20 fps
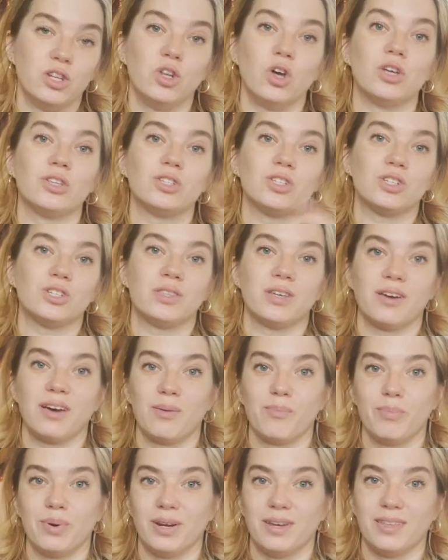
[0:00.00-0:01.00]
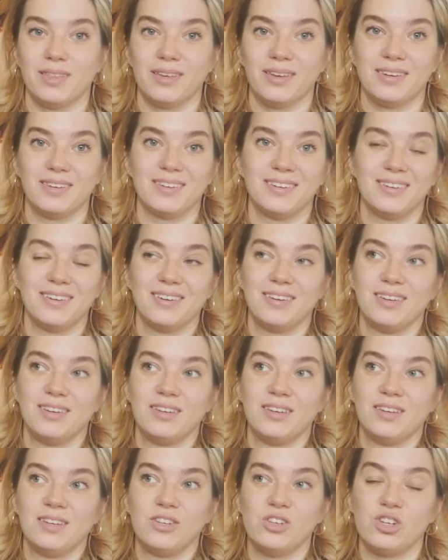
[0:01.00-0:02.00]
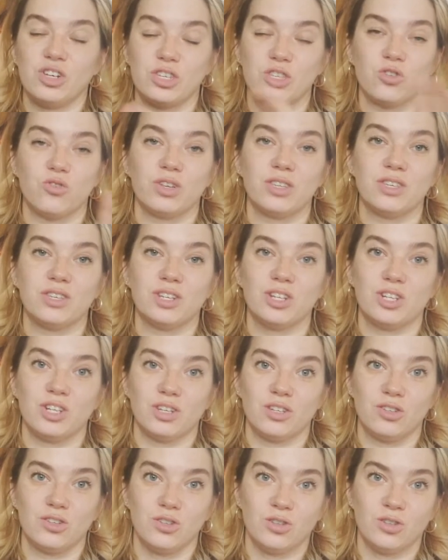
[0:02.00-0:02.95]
not just a company that just transitioned